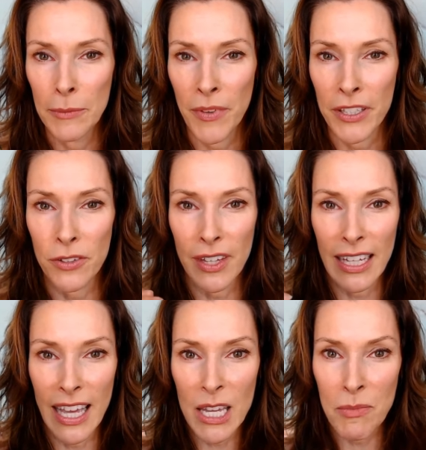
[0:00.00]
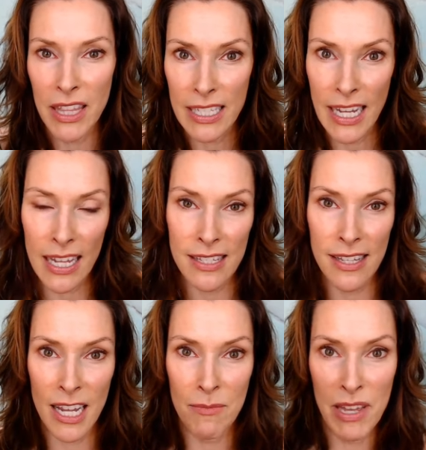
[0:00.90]
And so the game and the dance
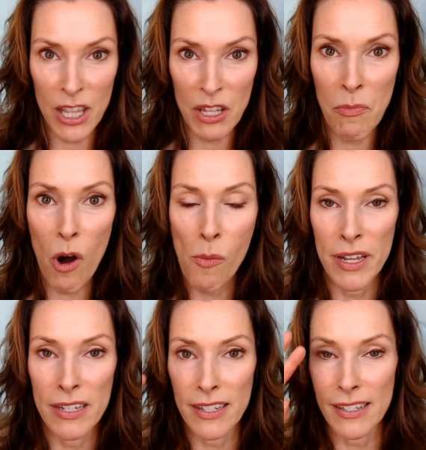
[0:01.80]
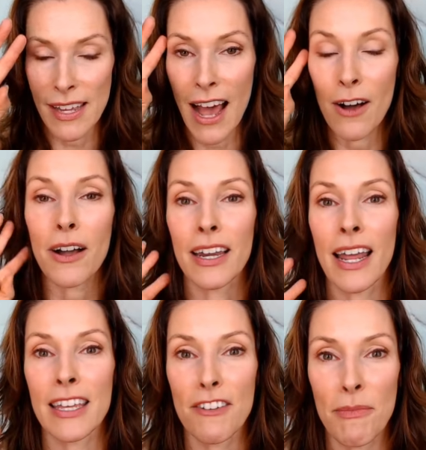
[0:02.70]
that I'm in at the moment is how can
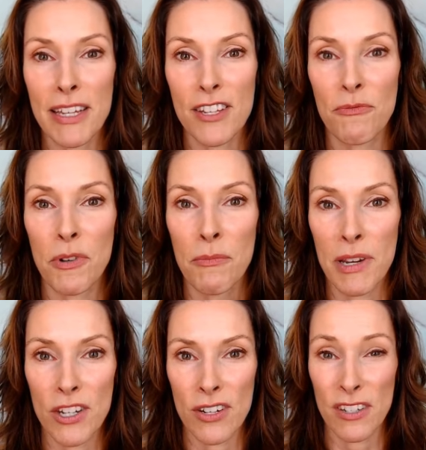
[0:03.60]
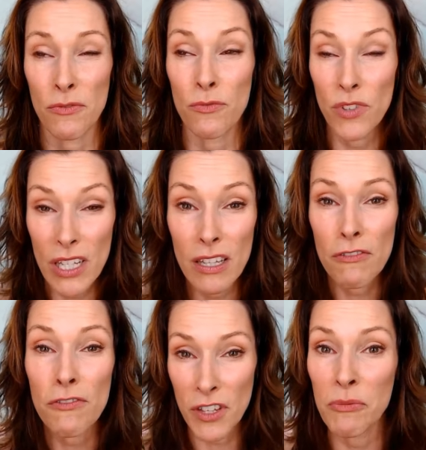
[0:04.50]
I give myself permission to really
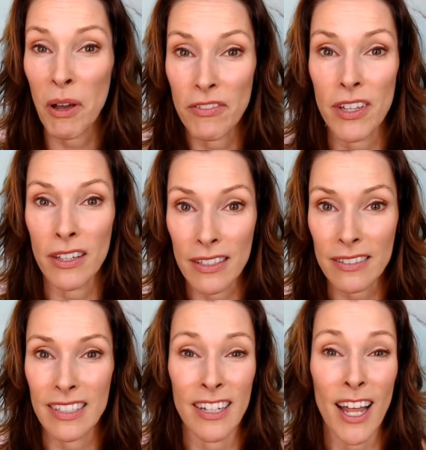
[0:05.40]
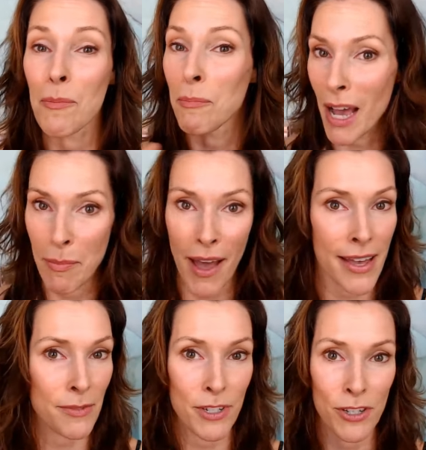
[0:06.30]
feel my feelings, to not
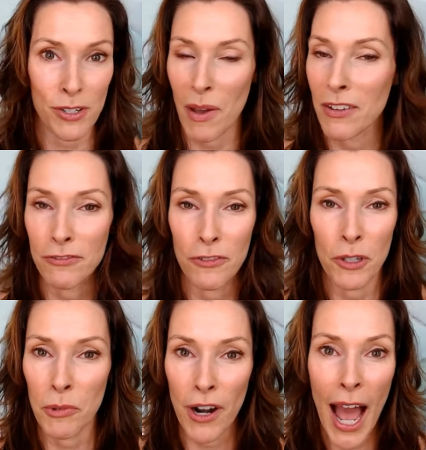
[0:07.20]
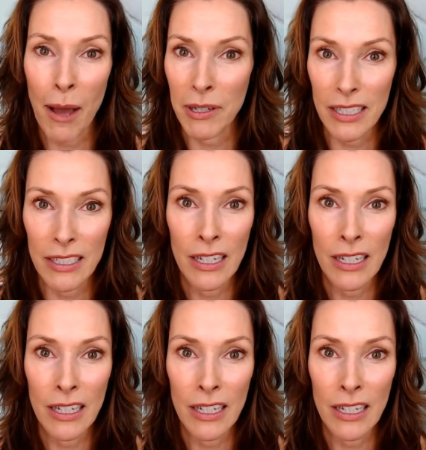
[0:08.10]
bypass, which is my former habit,